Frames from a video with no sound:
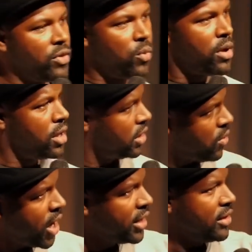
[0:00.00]
in
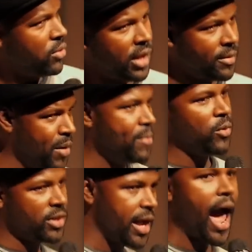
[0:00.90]
order to
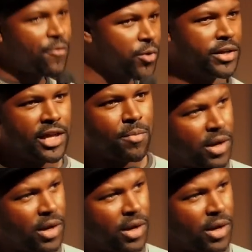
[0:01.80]
inspire